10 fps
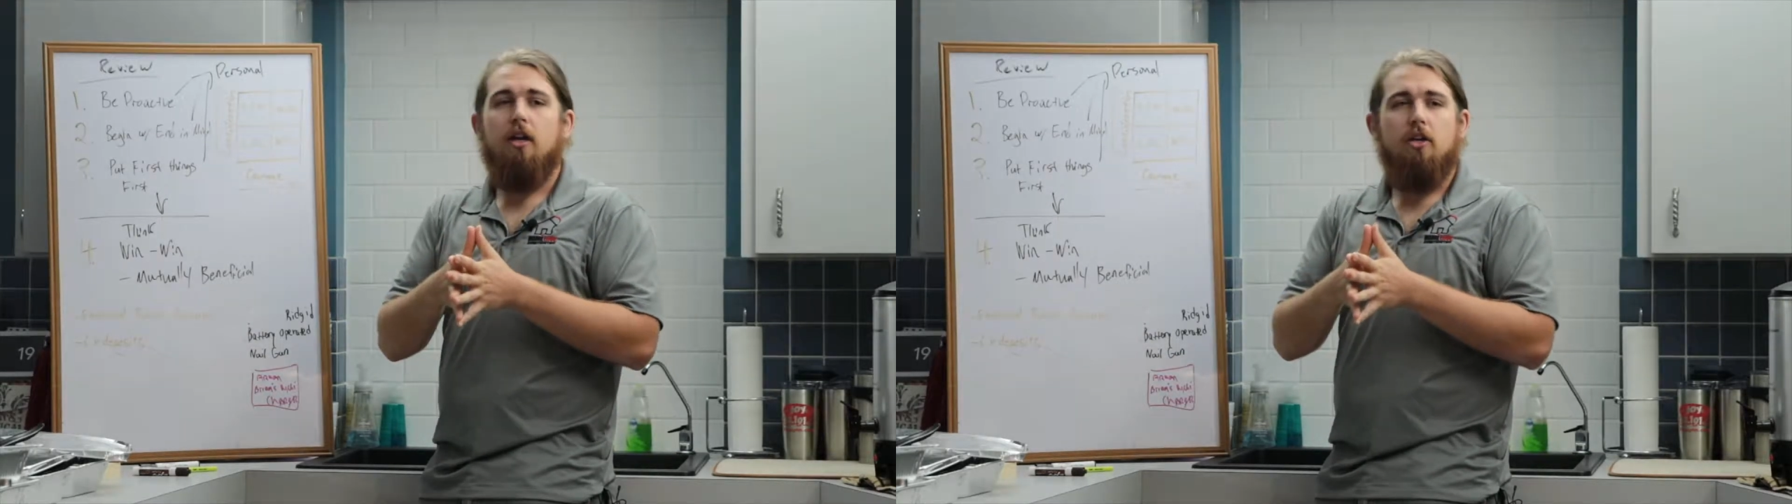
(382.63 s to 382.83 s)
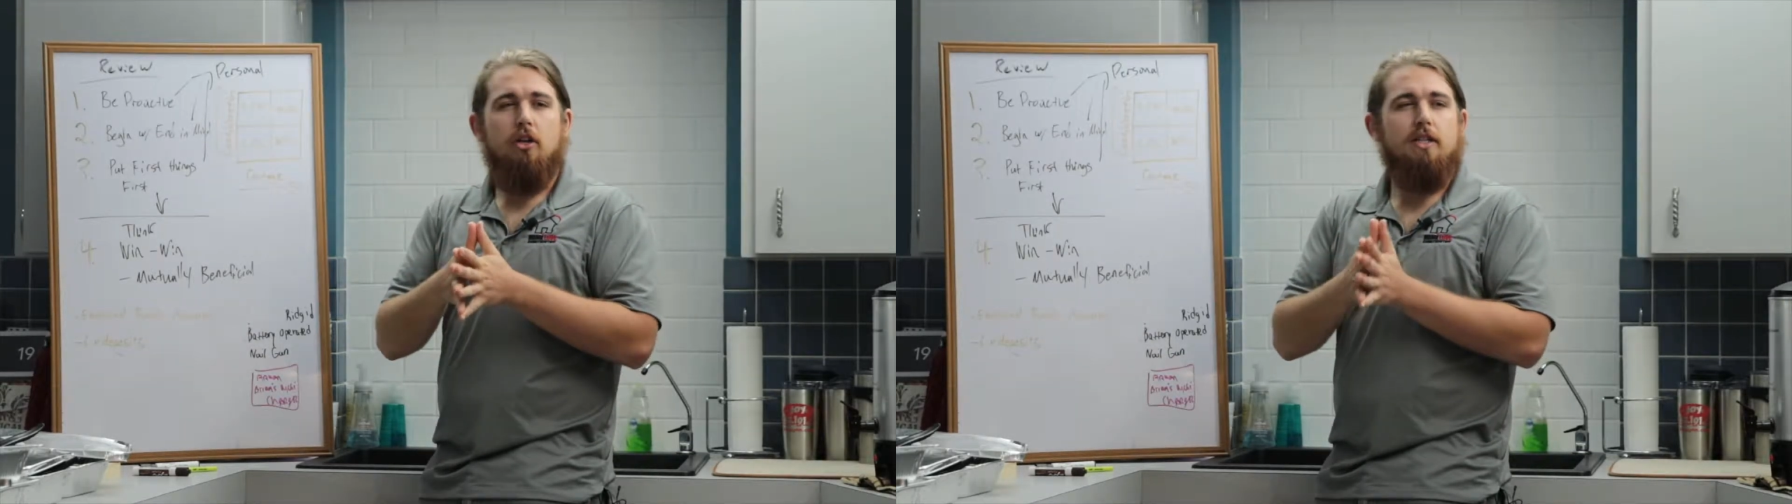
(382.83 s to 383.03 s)

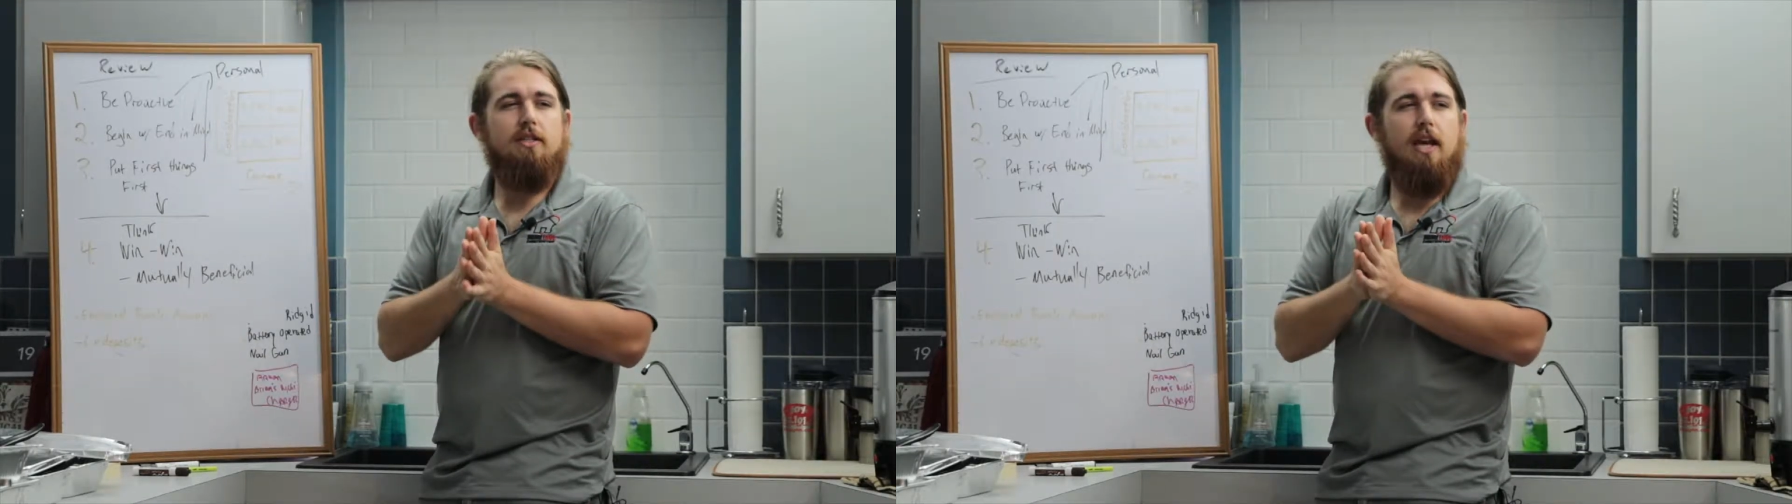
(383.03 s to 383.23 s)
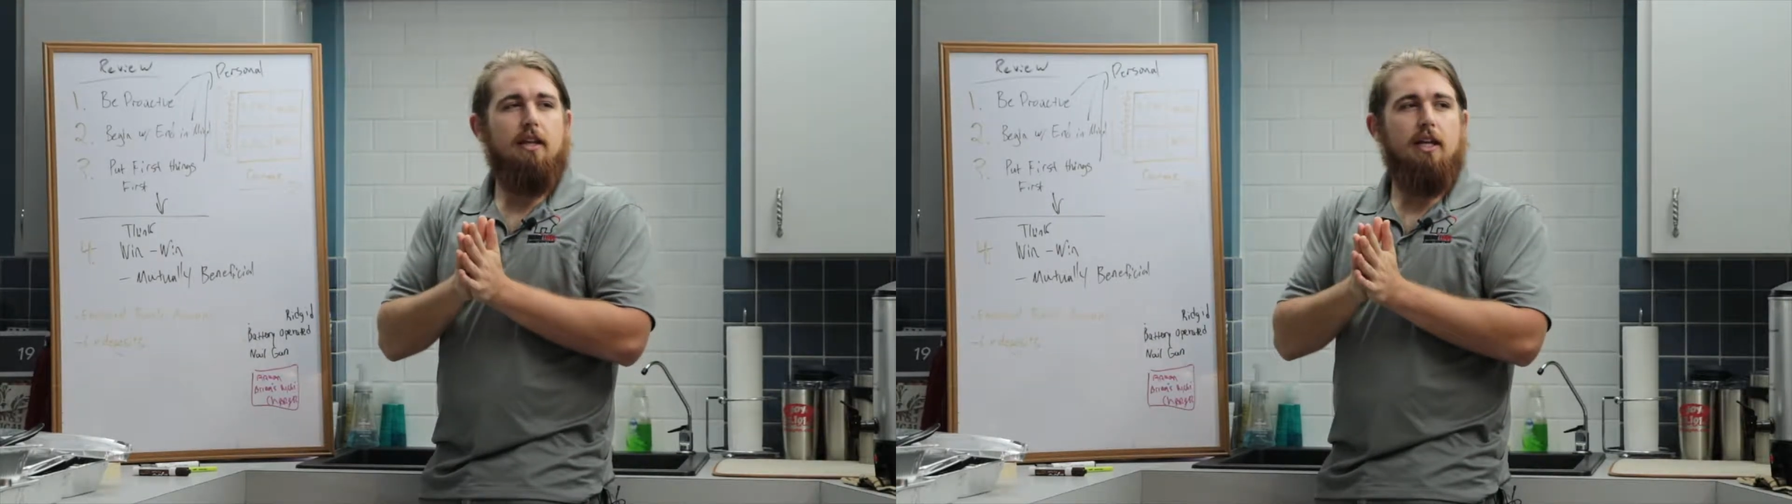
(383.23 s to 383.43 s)
you know, the
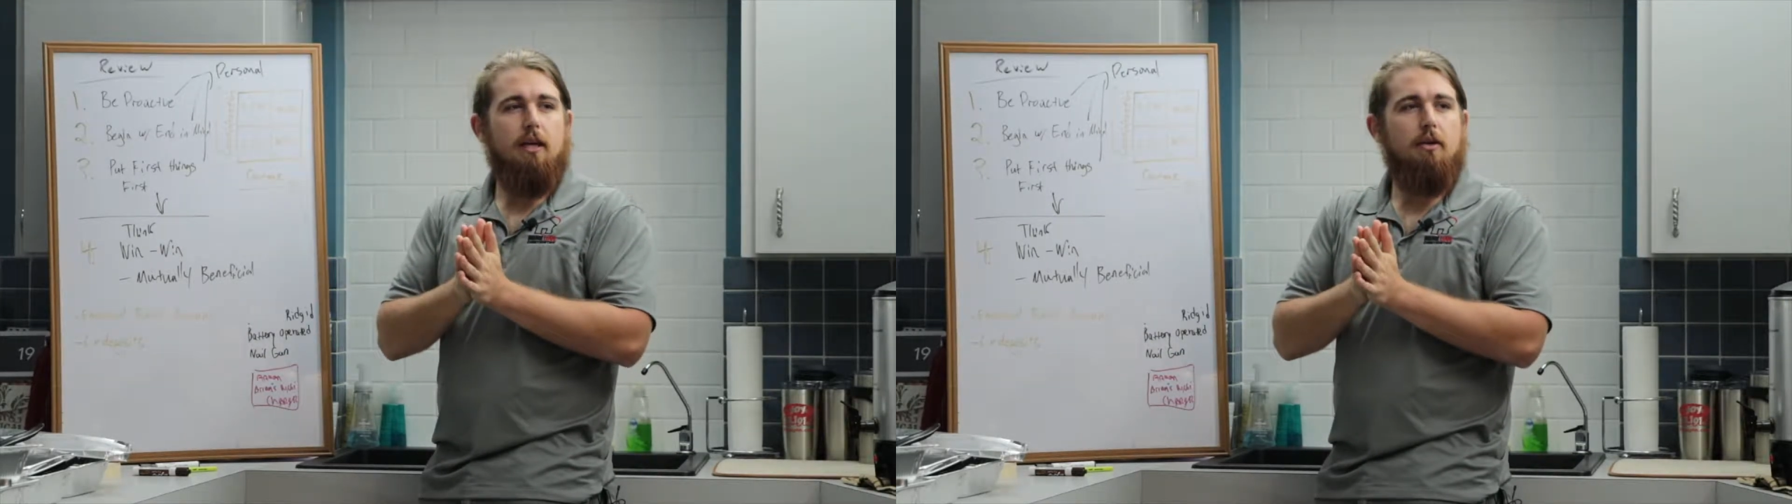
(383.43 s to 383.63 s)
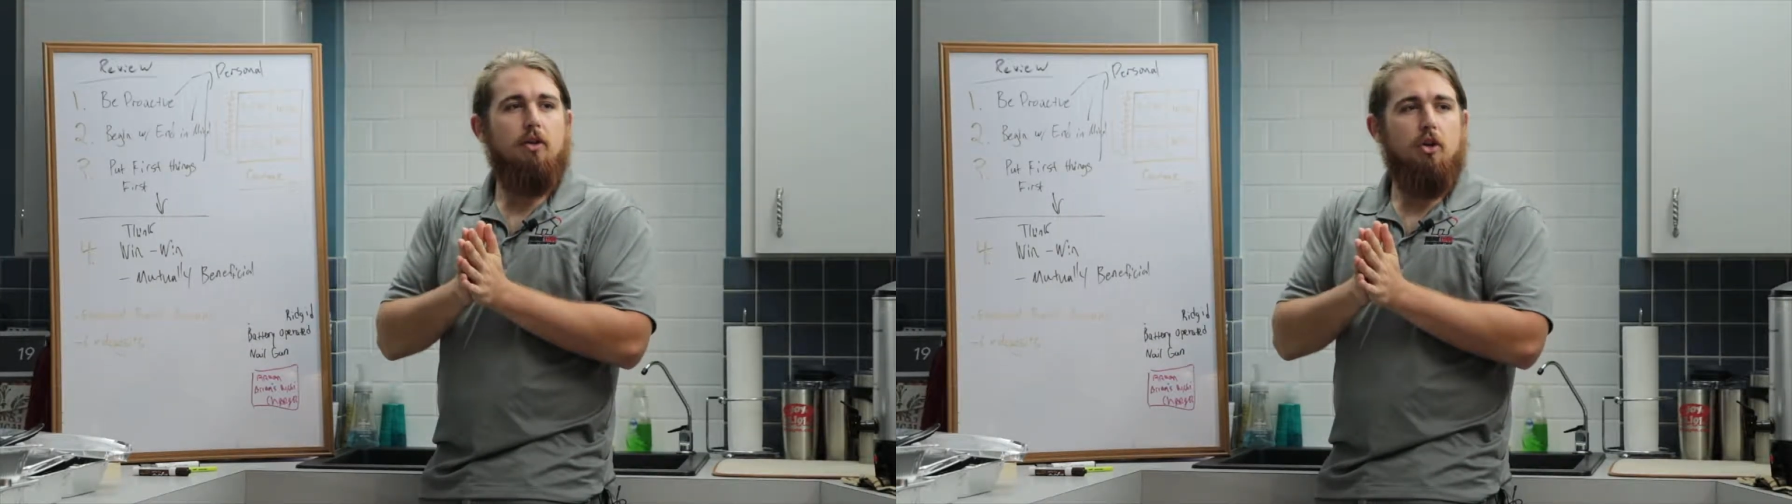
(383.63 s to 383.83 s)
saying like
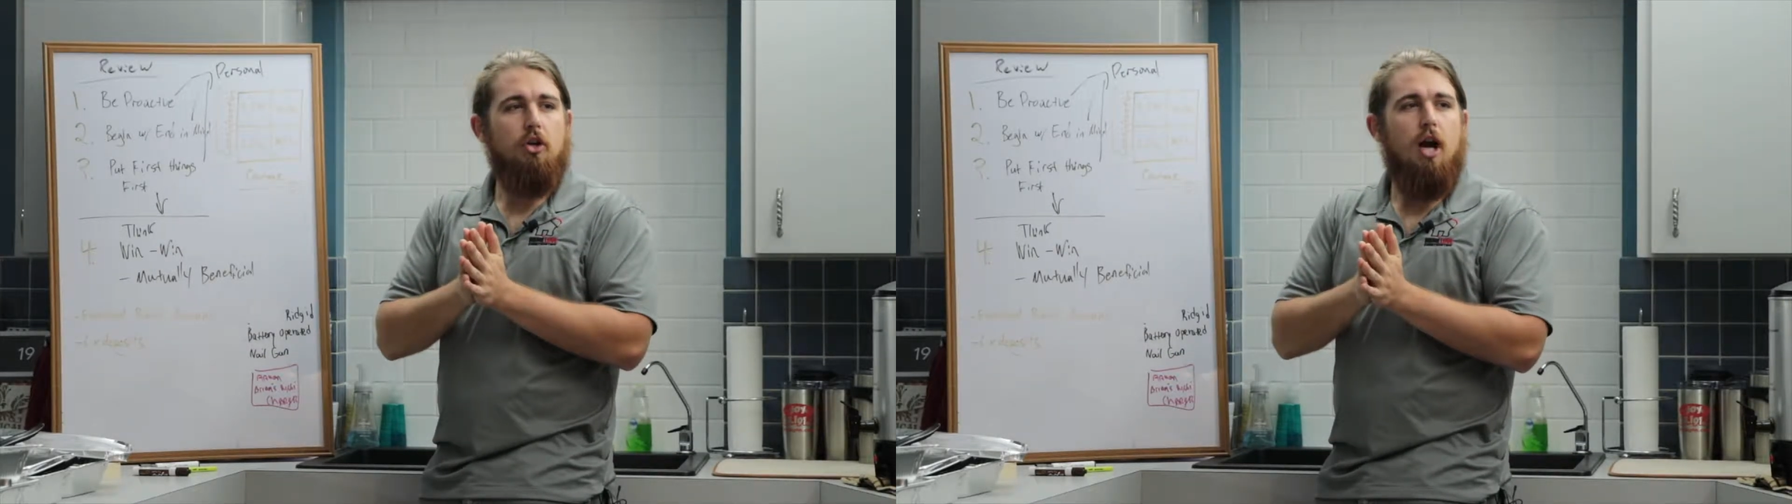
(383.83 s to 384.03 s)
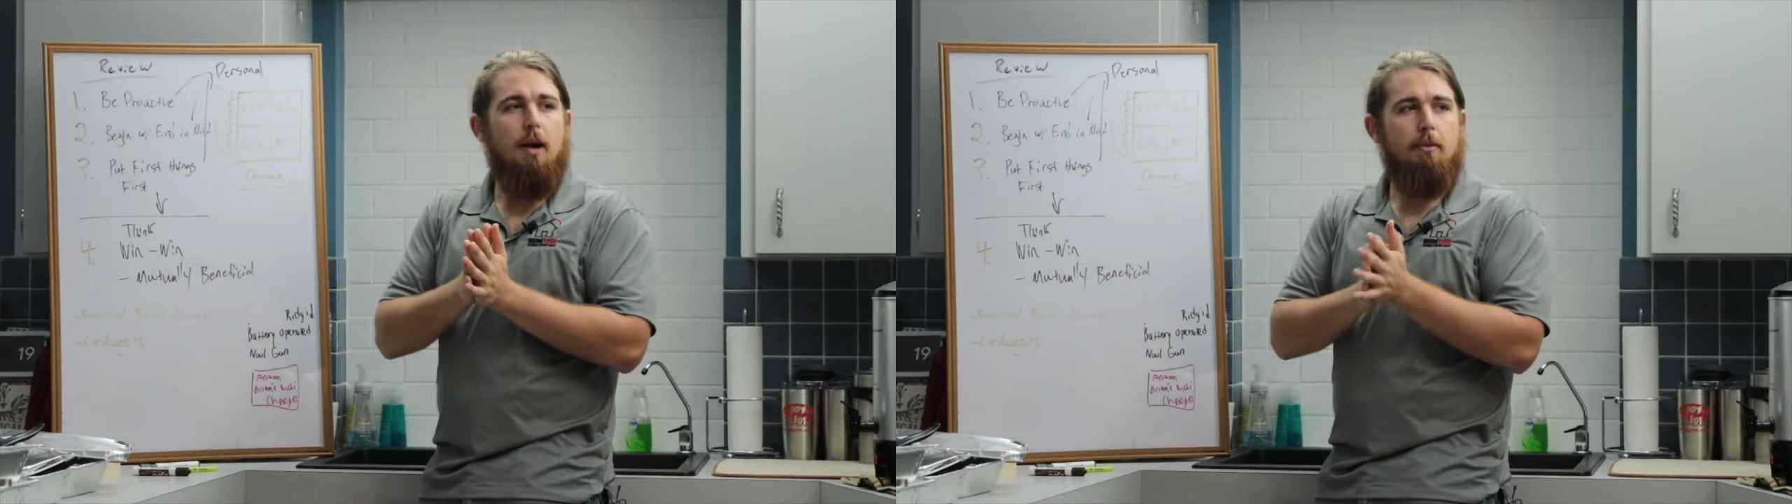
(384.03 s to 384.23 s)
a
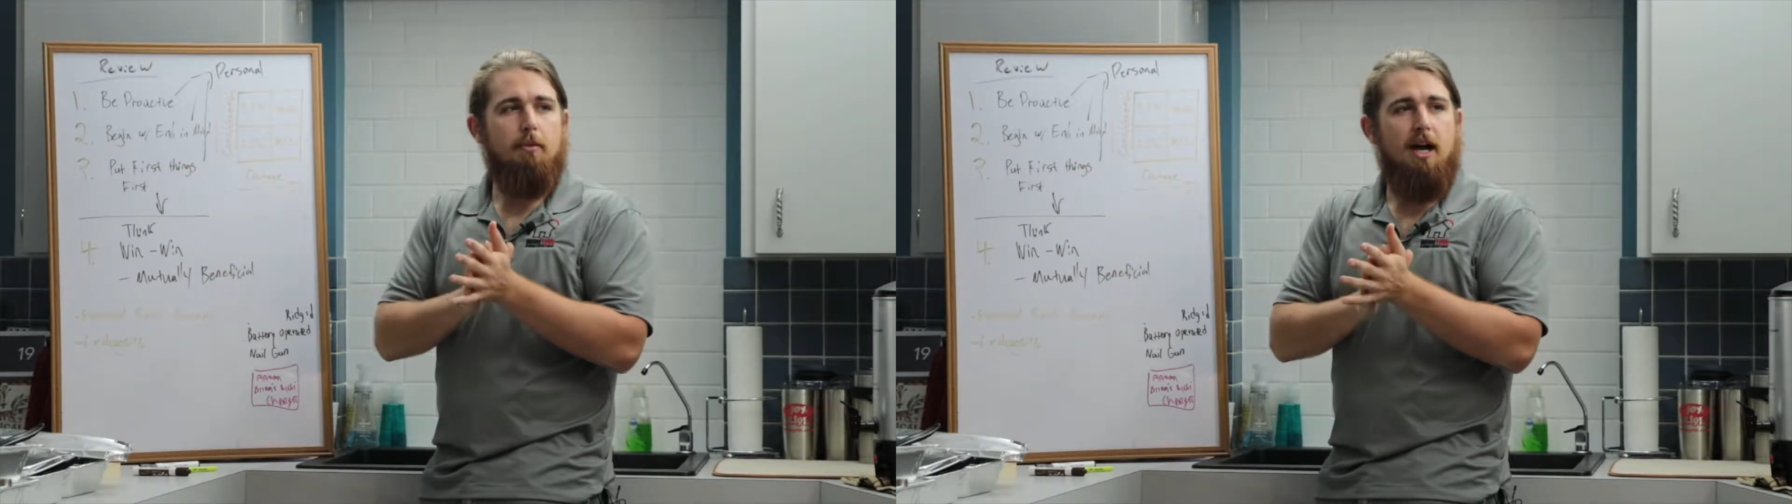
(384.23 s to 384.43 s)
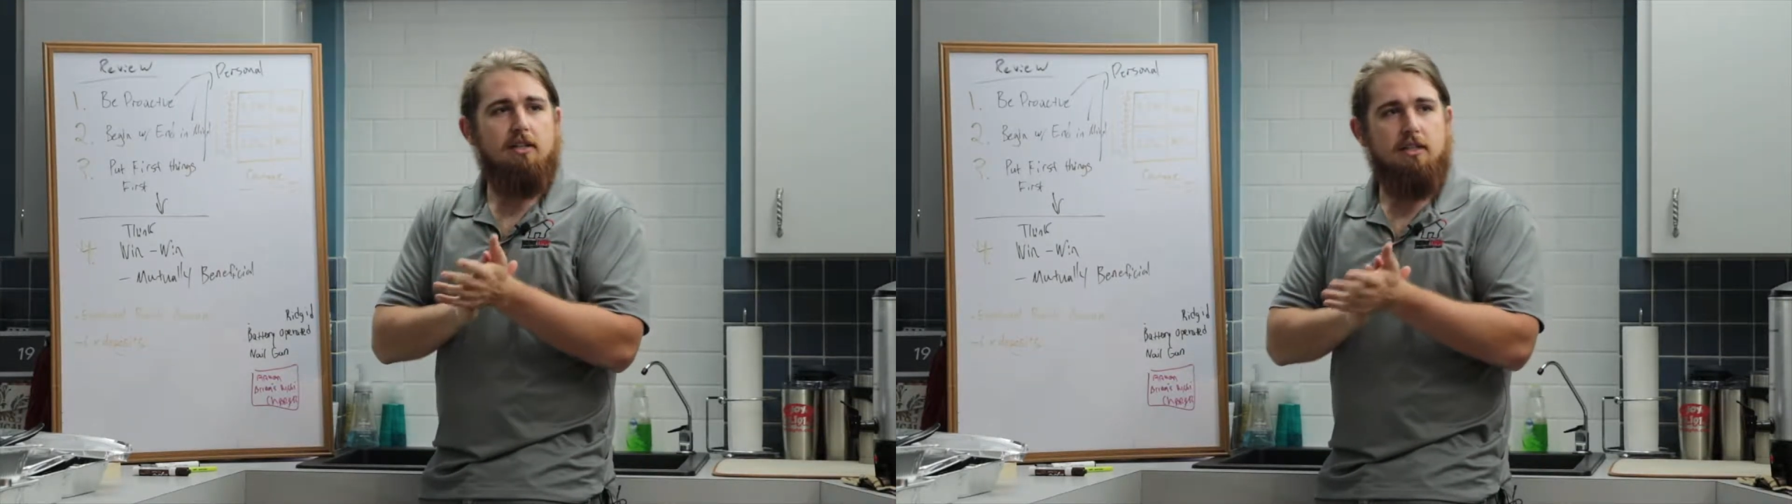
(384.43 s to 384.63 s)
good
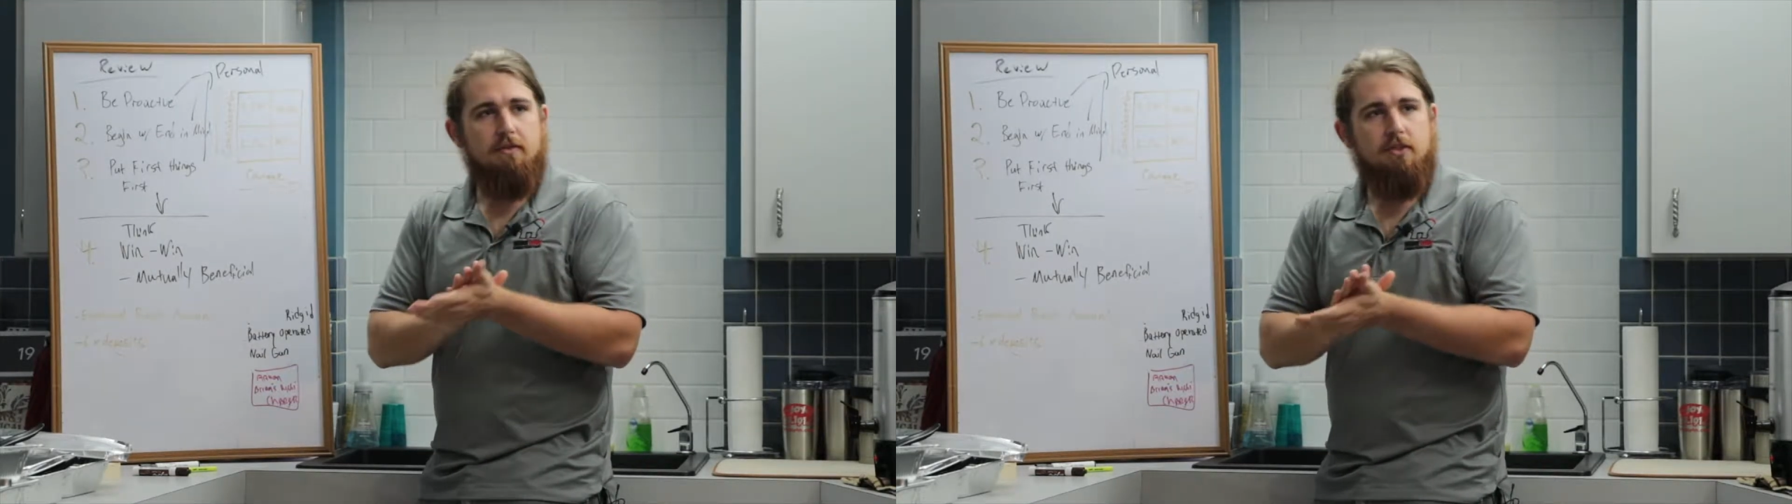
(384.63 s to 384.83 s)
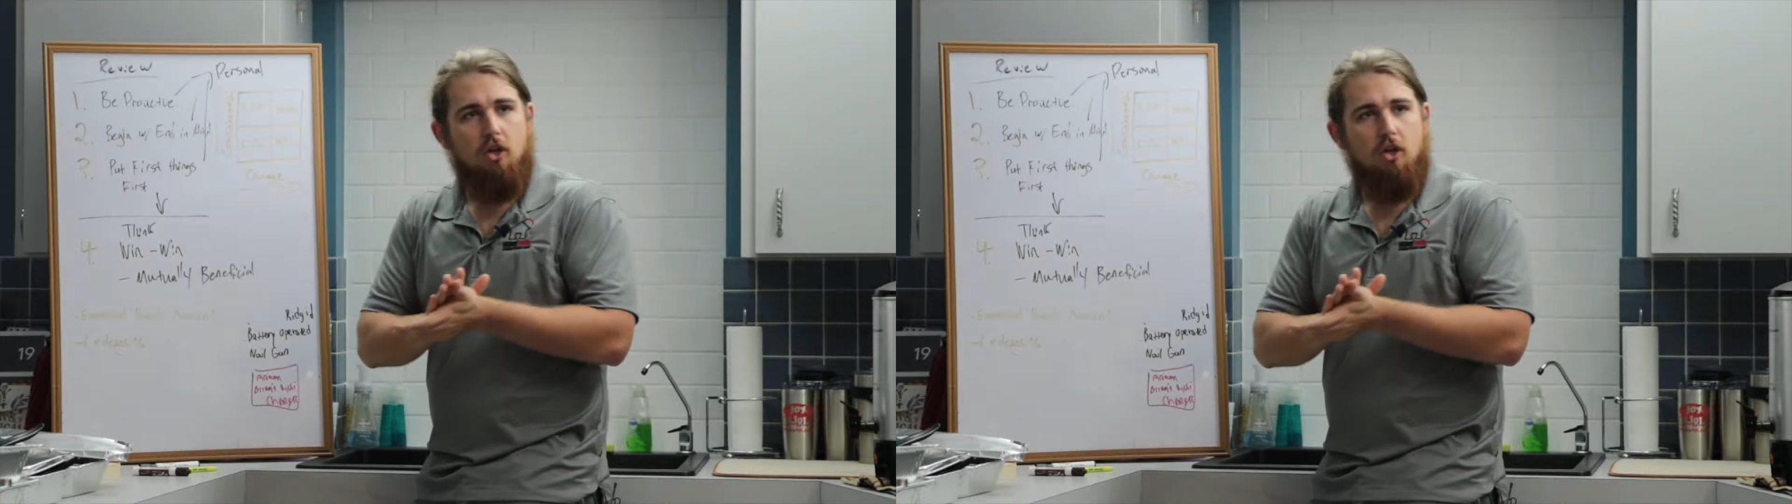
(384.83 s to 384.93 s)
compromise leaves